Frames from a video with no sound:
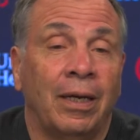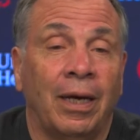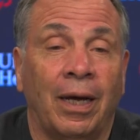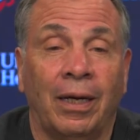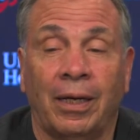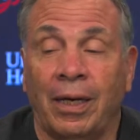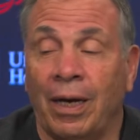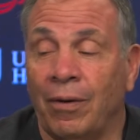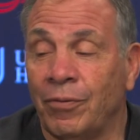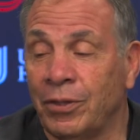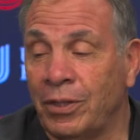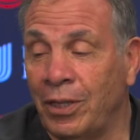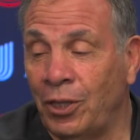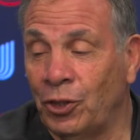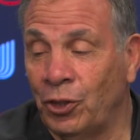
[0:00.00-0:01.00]
I had a
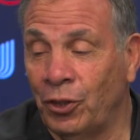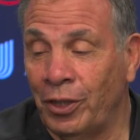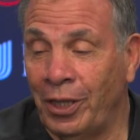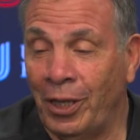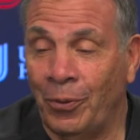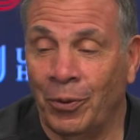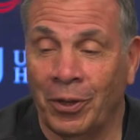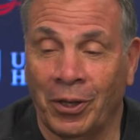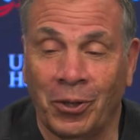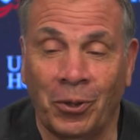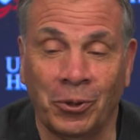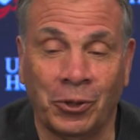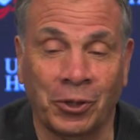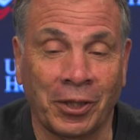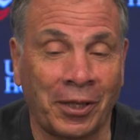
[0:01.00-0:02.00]
conversation today with our
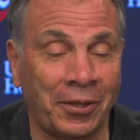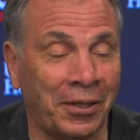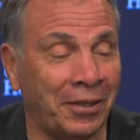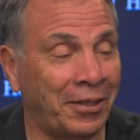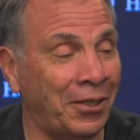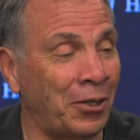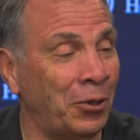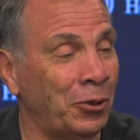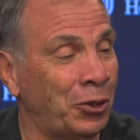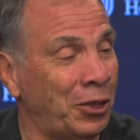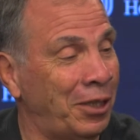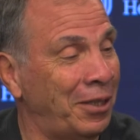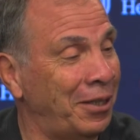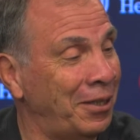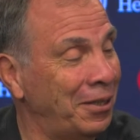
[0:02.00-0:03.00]
coaches. I think the coach
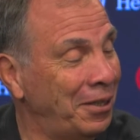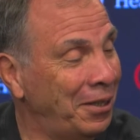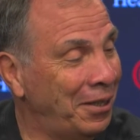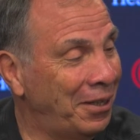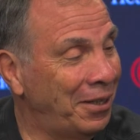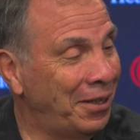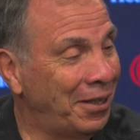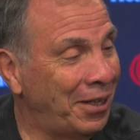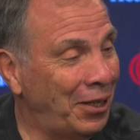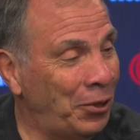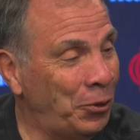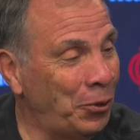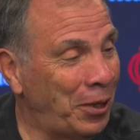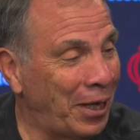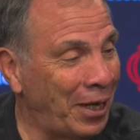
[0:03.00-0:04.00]
at
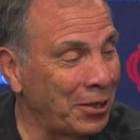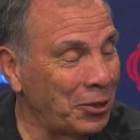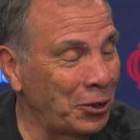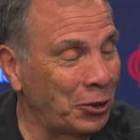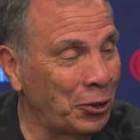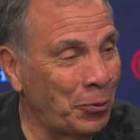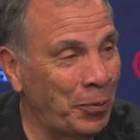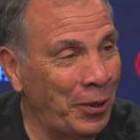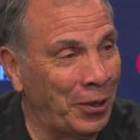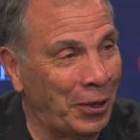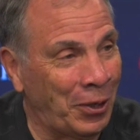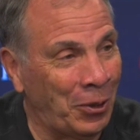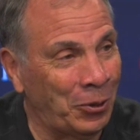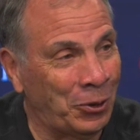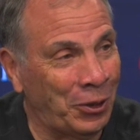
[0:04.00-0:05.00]
Newcastle should be the
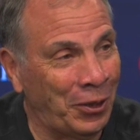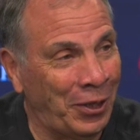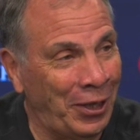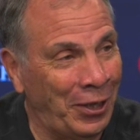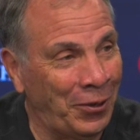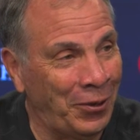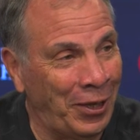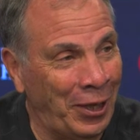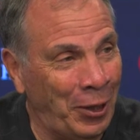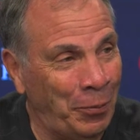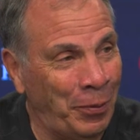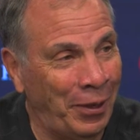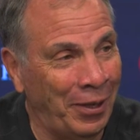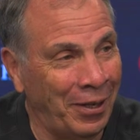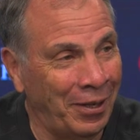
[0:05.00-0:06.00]
coach of the year in the
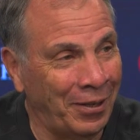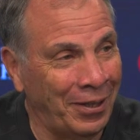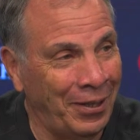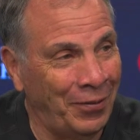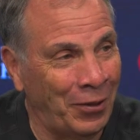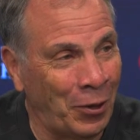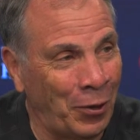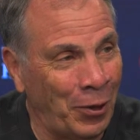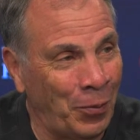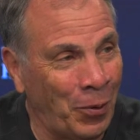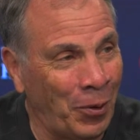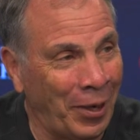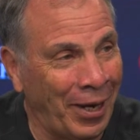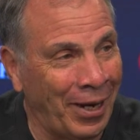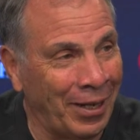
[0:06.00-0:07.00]
EPL, even though he
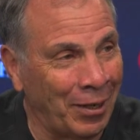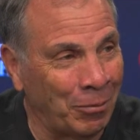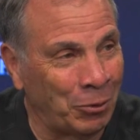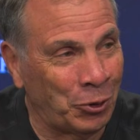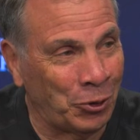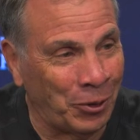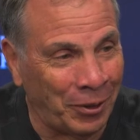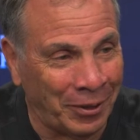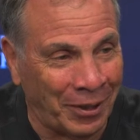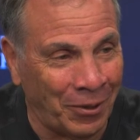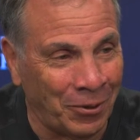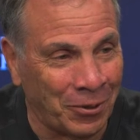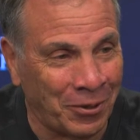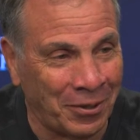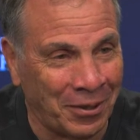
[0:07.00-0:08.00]
won't get it. I'm sure it
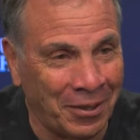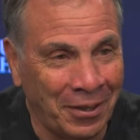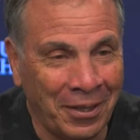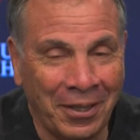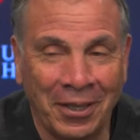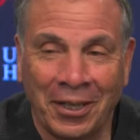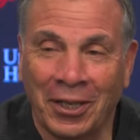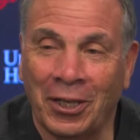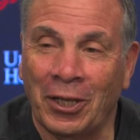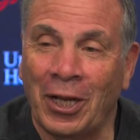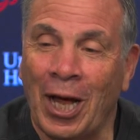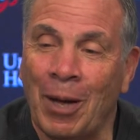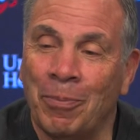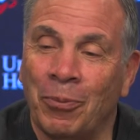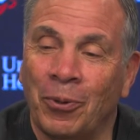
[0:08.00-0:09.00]
goes to
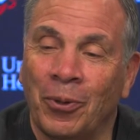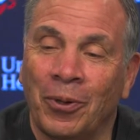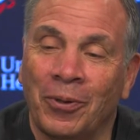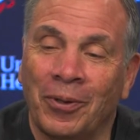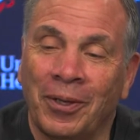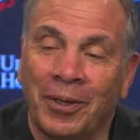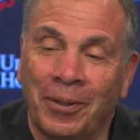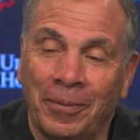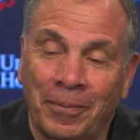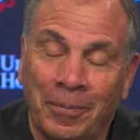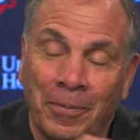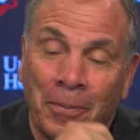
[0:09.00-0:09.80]
Klopp or